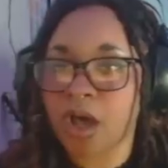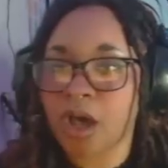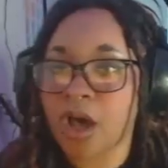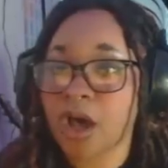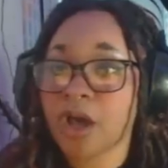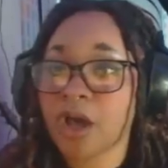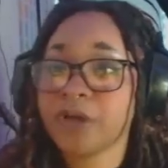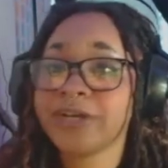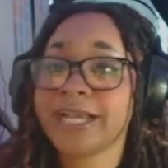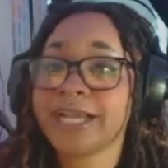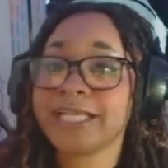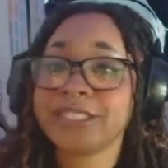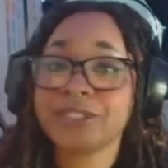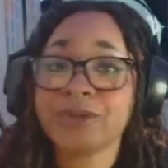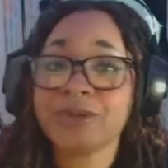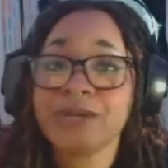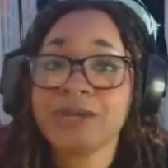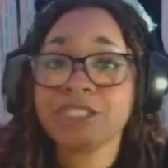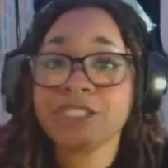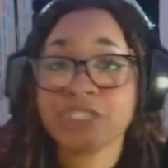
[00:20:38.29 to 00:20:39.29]
Alright, so
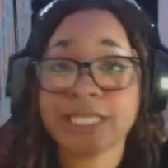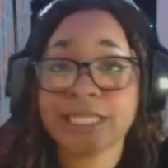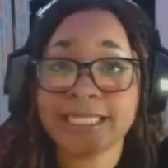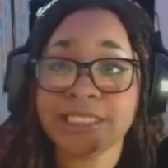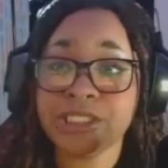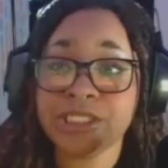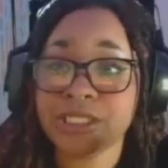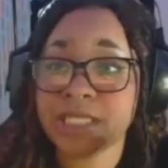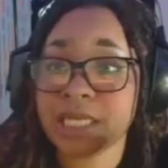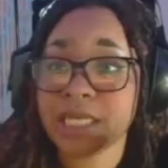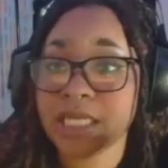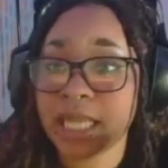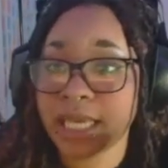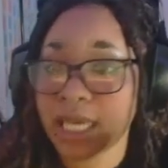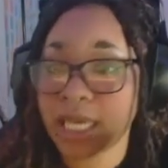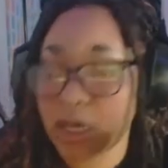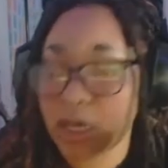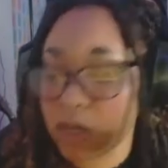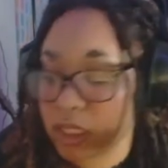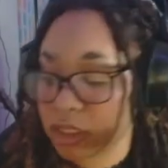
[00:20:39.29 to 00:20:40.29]
I changed the
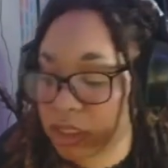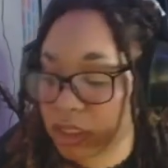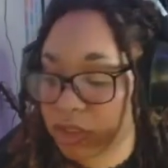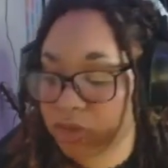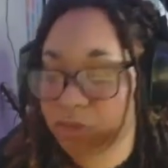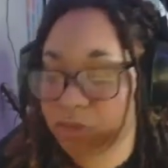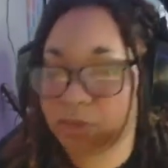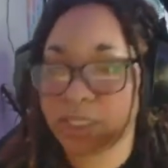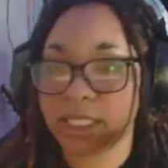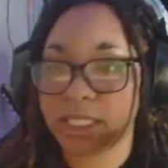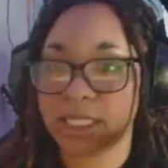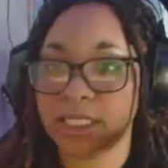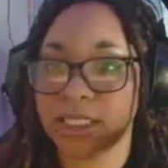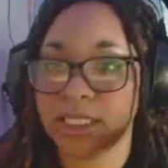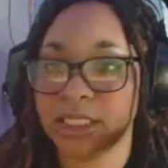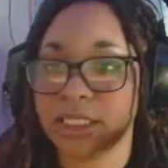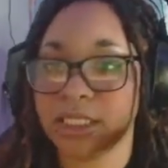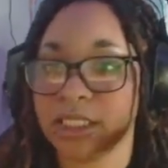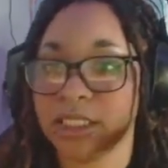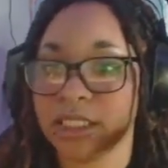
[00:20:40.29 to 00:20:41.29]
layout a little bit in
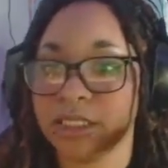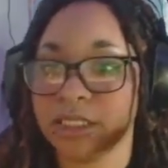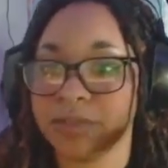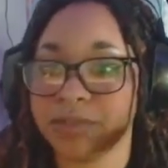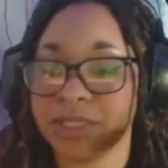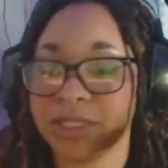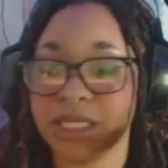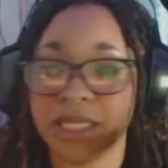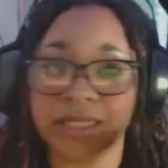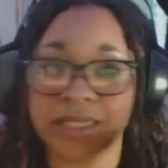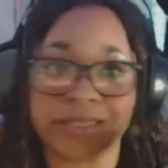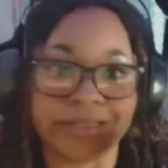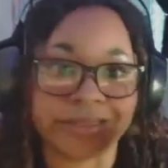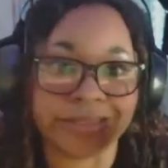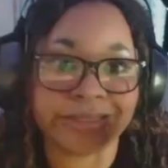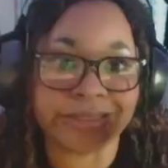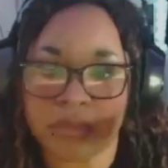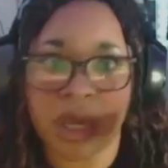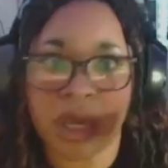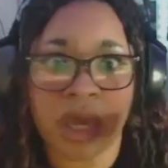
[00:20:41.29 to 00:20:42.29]
here
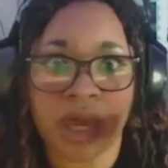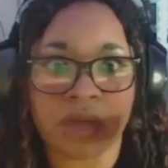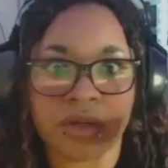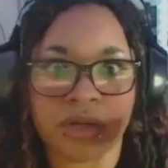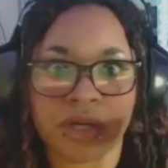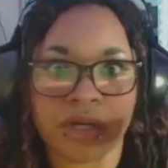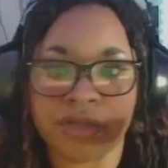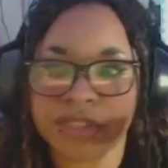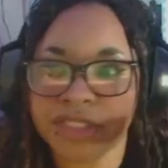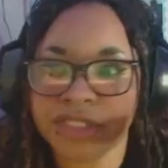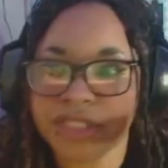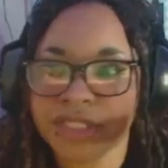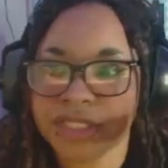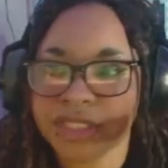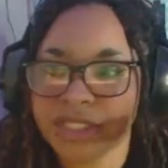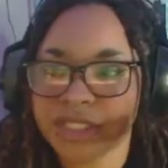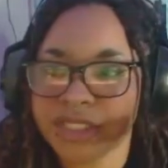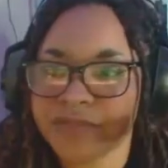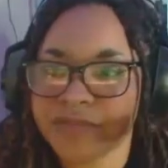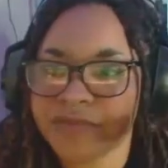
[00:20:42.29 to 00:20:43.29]
because, I don't know, this
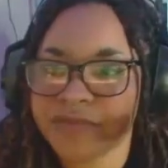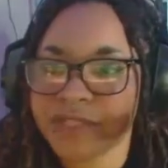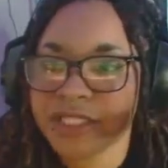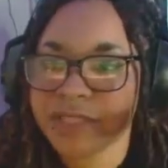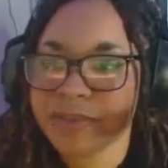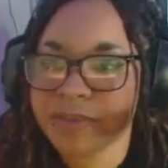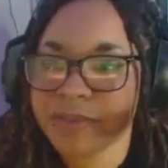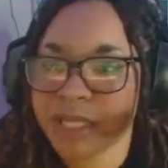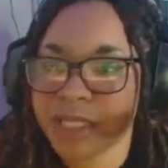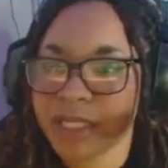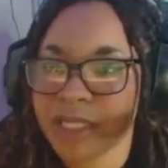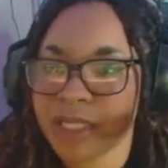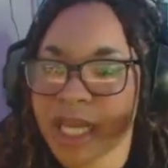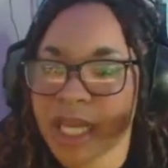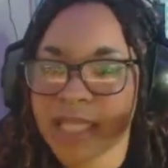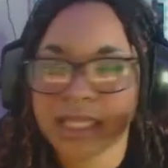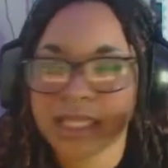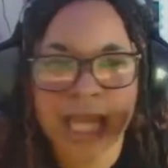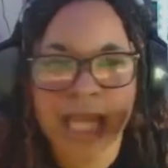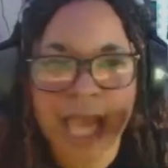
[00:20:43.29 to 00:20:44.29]
just fits better,
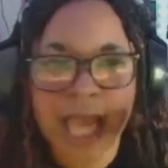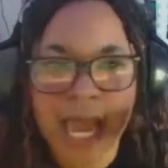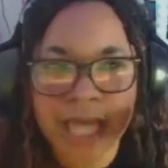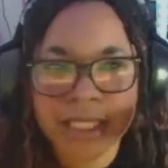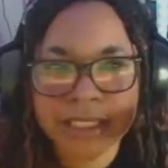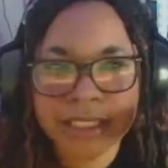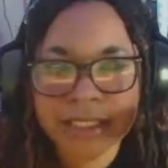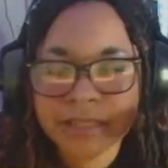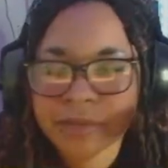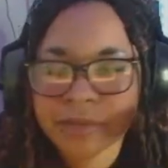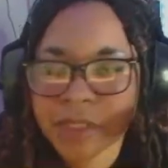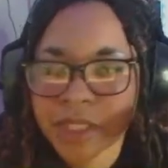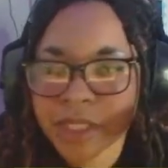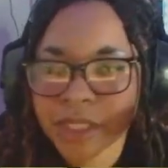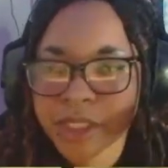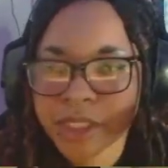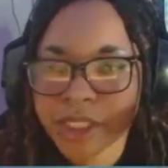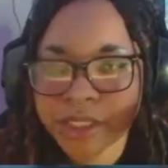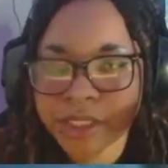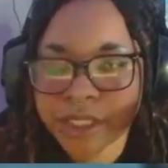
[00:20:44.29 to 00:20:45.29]
and then I added some
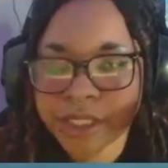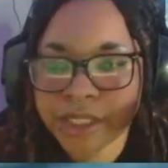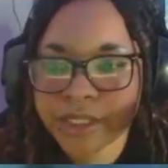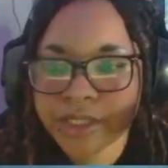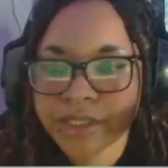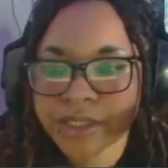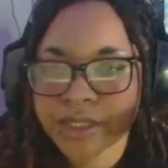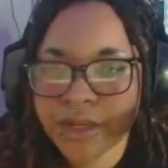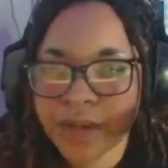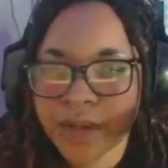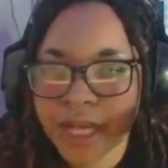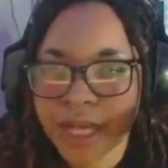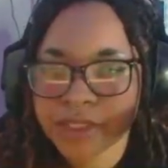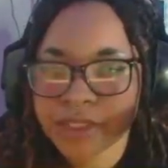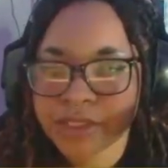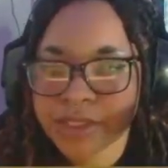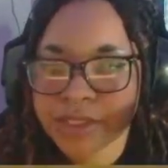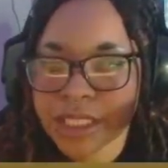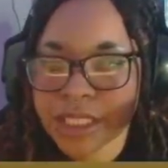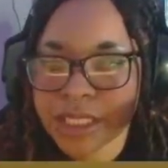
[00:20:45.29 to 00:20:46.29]
clutter. So as
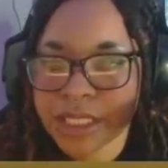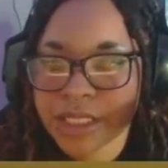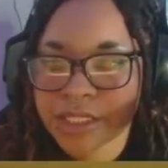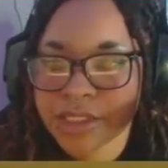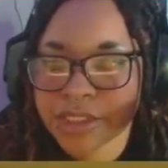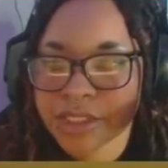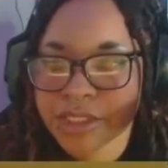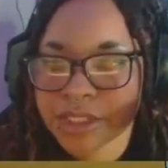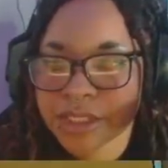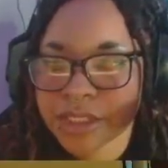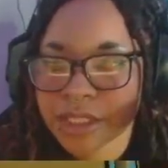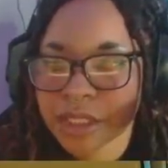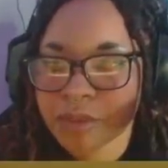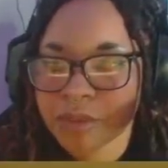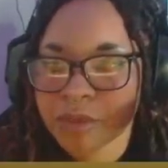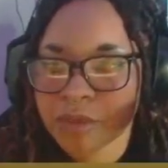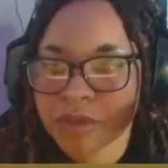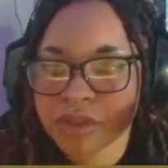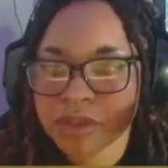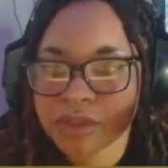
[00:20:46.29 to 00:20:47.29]
you see, there's just a
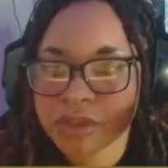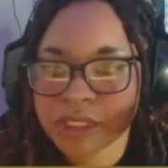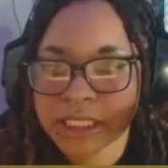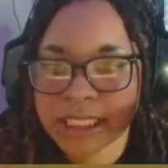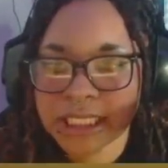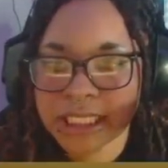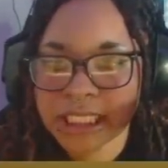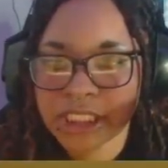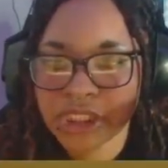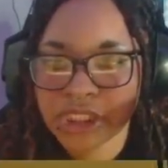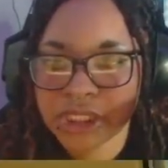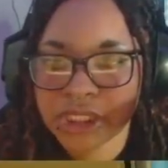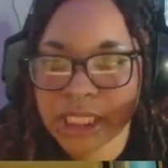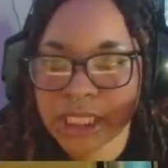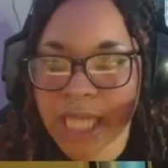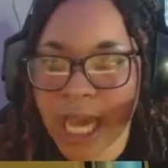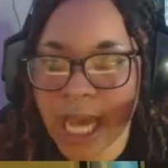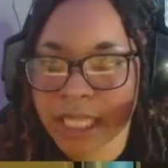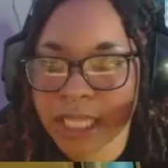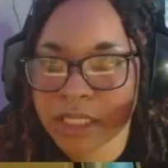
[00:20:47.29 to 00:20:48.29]
couple little kitchen
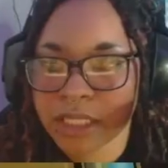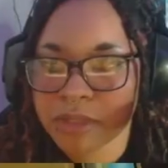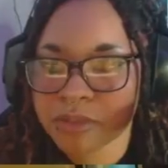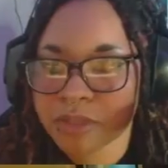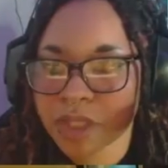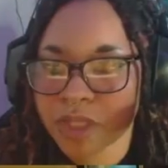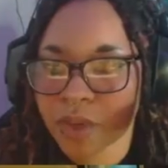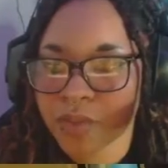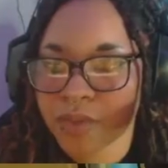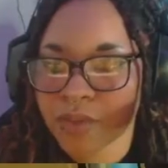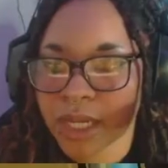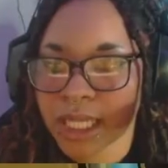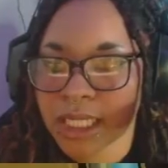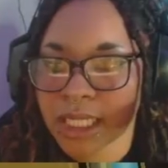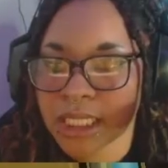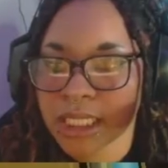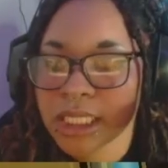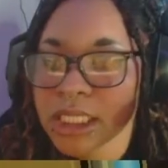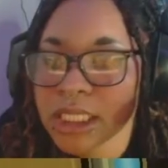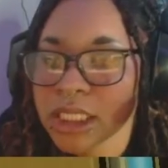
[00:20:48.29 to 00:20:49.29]
items right
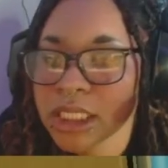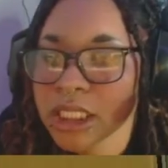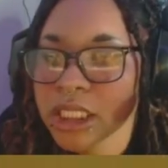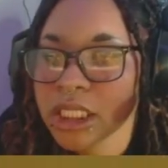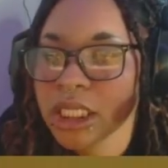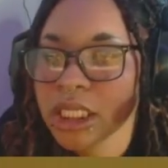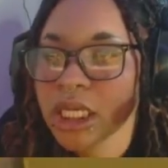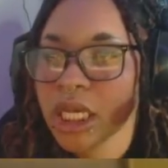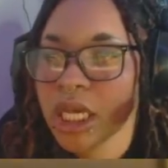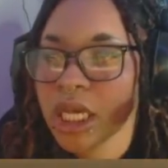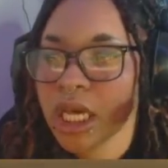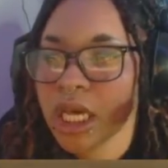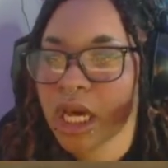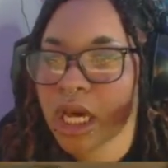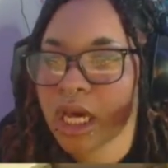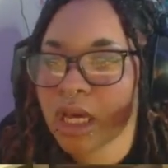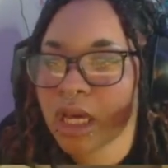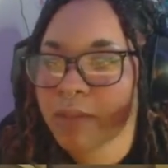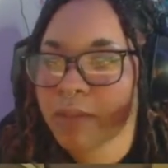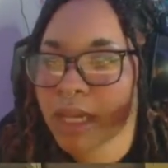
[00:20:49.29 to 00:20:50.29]
here.
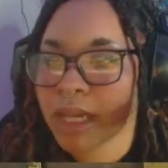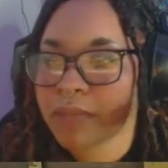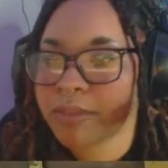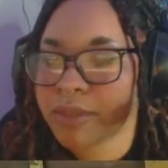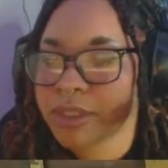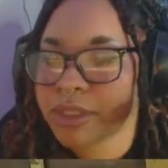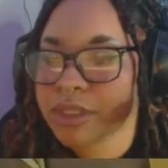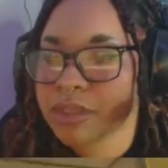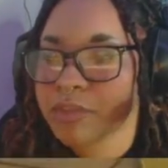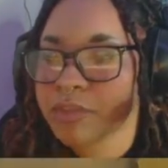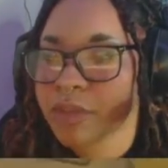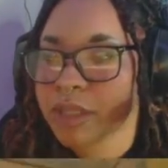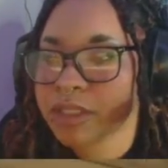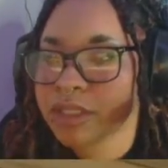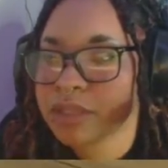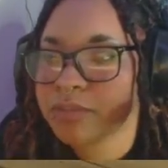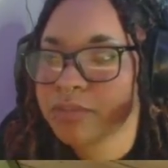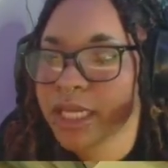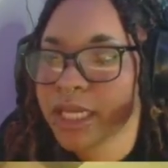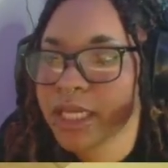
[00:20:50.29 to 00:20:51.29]
I put some pots
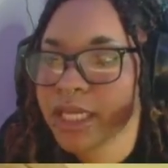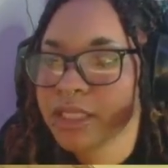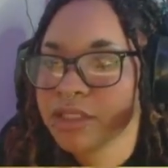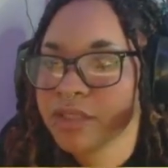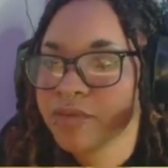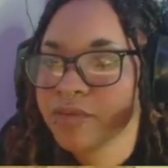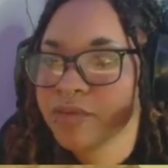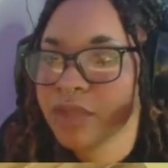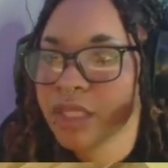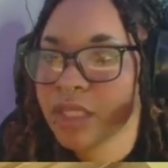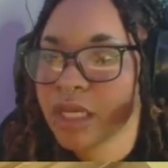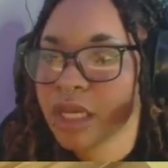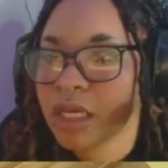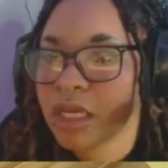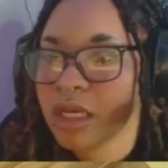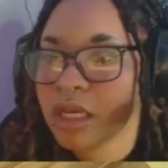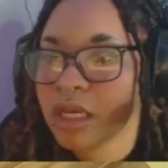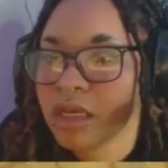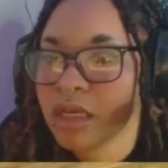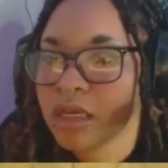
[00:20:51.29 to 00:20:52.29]
and pans over
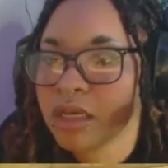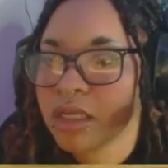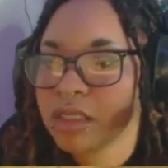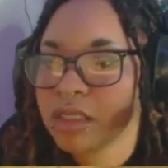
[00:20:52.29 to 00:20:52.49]
there.